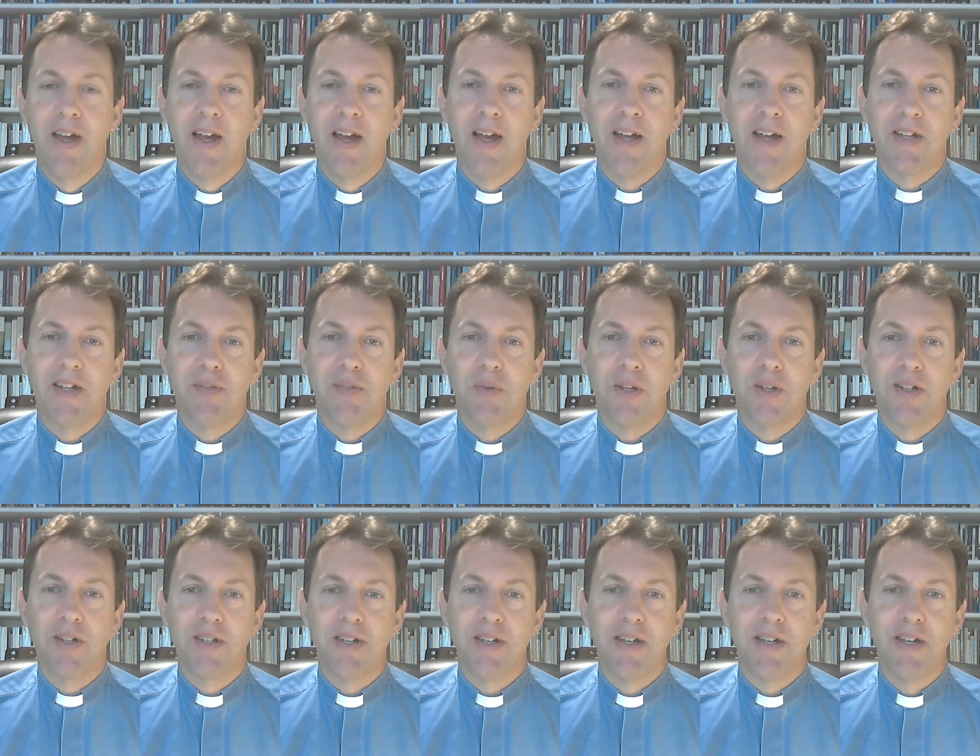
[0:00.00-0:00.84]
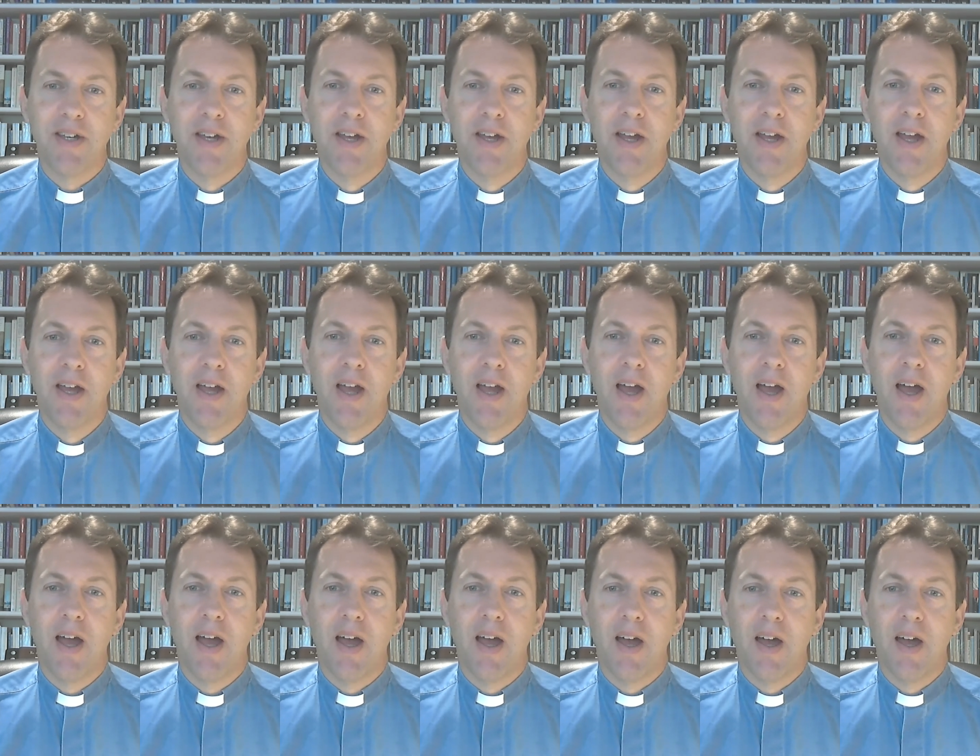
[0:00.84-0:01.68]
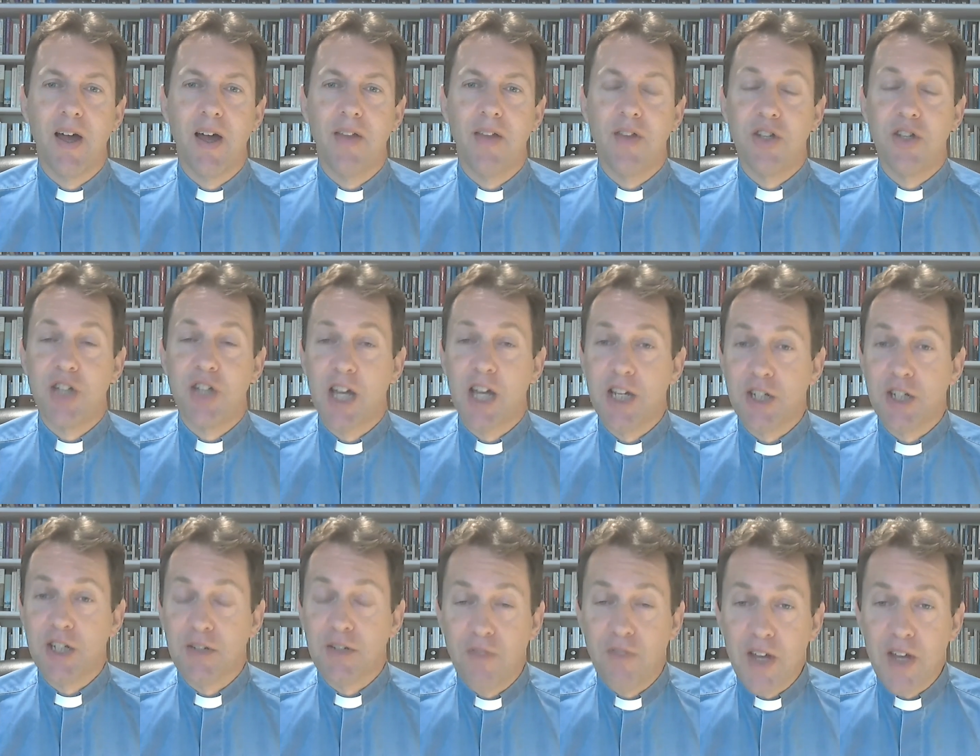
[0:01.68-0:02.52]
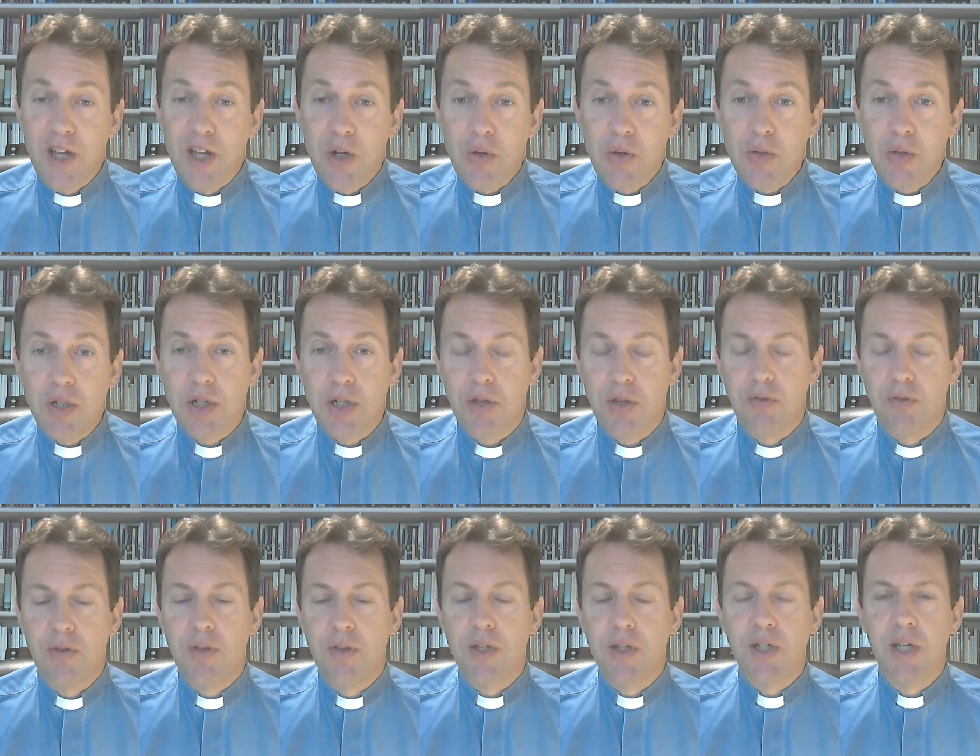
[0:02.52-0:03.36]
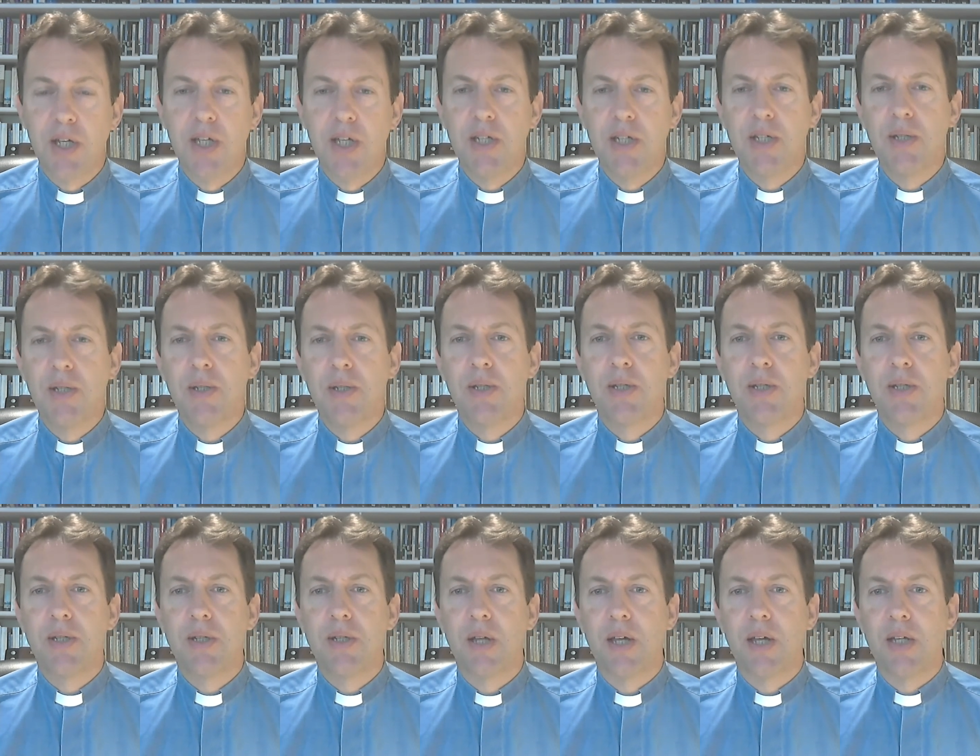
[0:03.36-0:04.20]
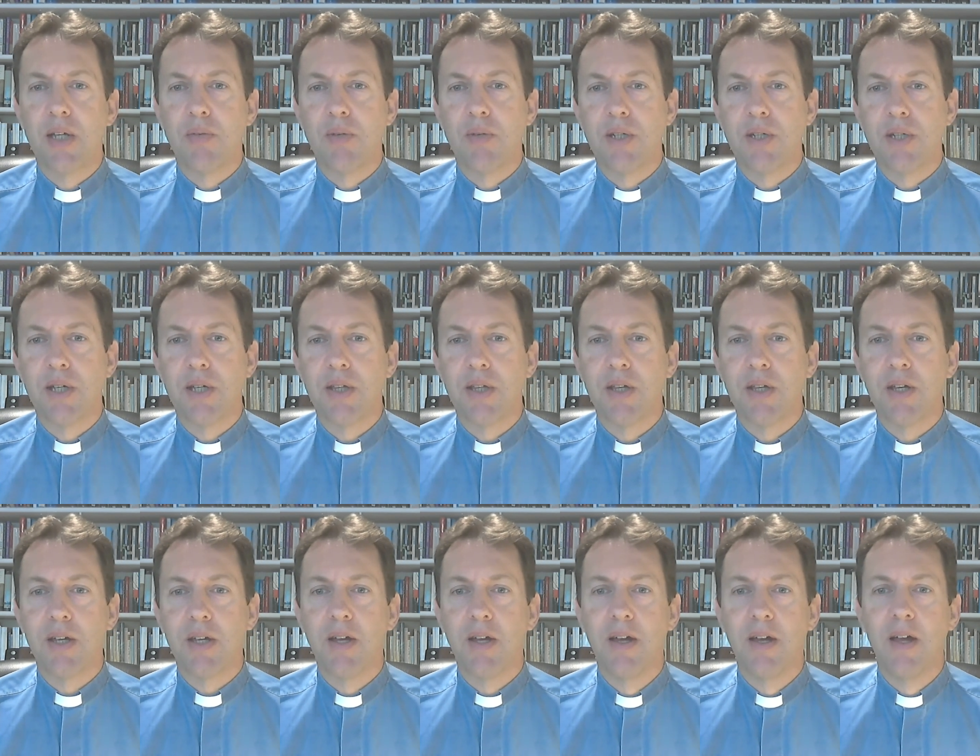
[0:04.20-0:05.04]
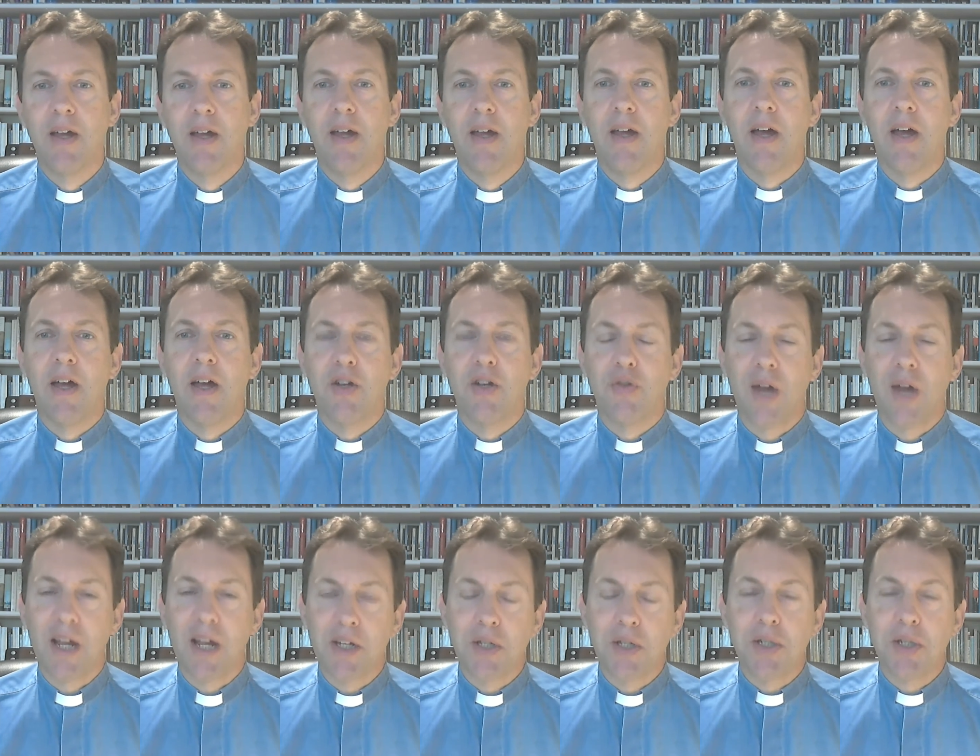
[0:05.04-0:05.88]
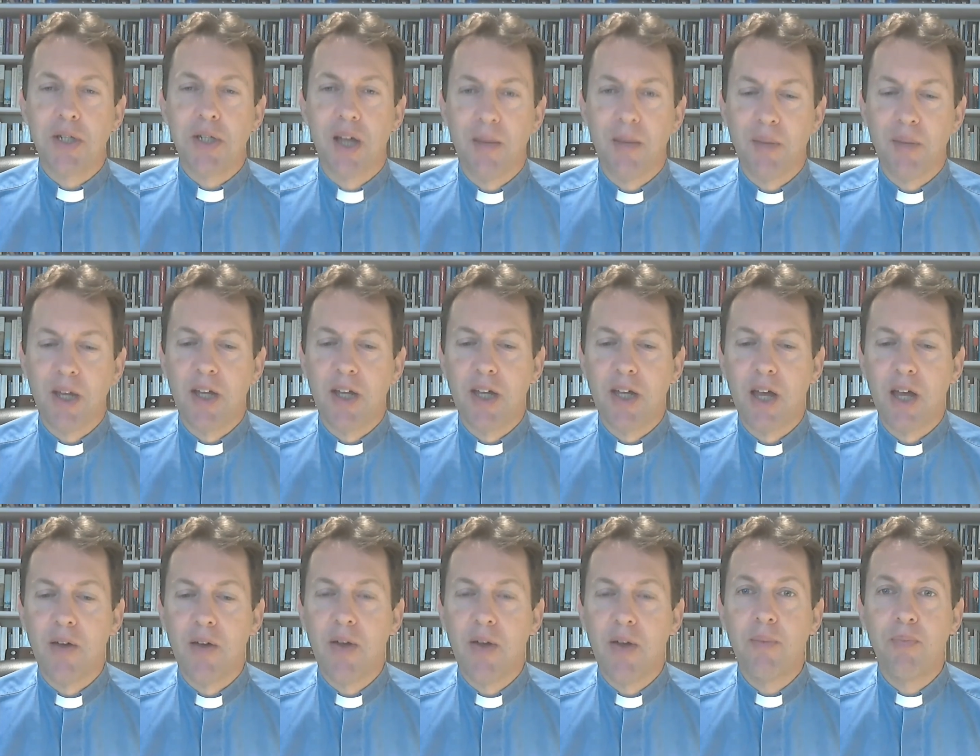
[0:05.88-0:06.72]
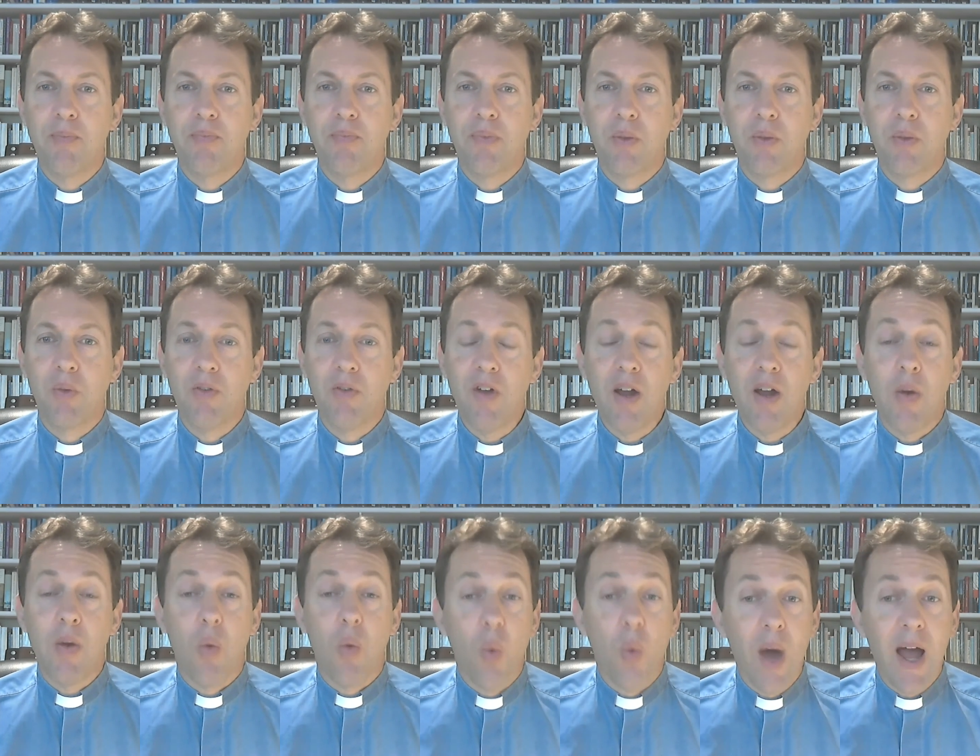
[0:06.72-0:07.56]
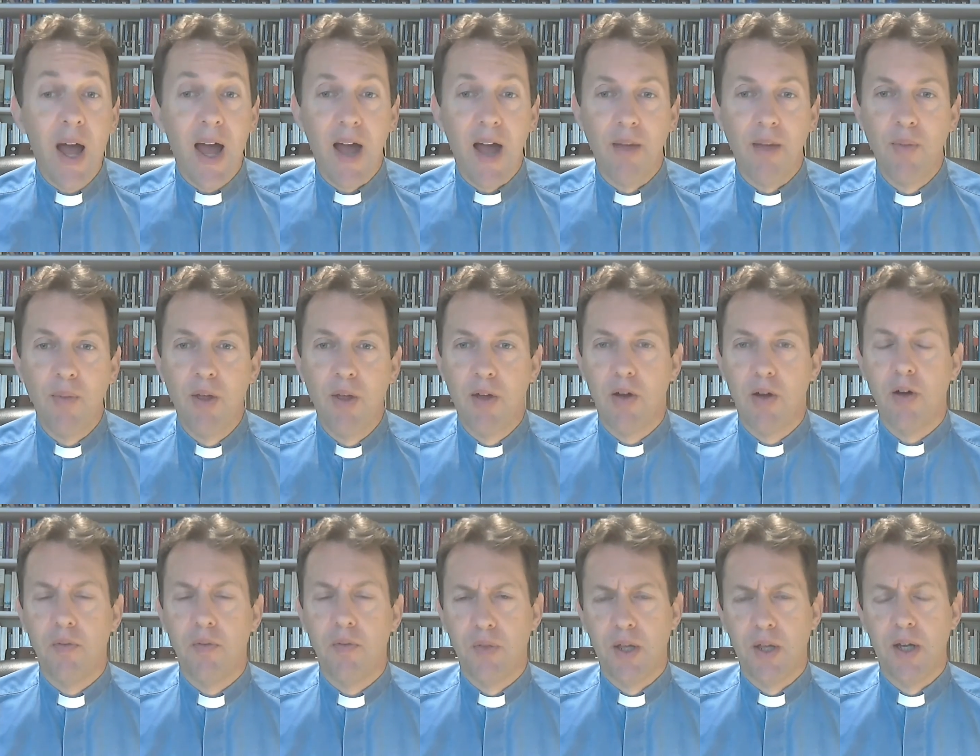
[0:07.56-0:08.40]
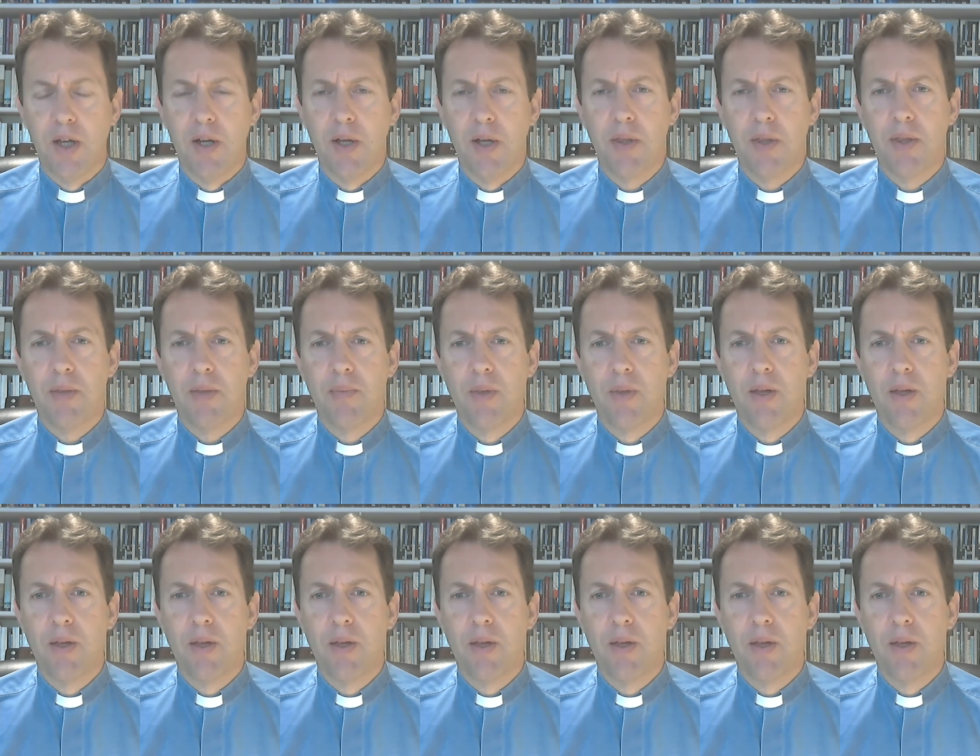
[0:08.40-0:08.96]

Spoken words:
as we see the changing fields through the seasons, as we see the tractors coming and going, we're very aware of the earth.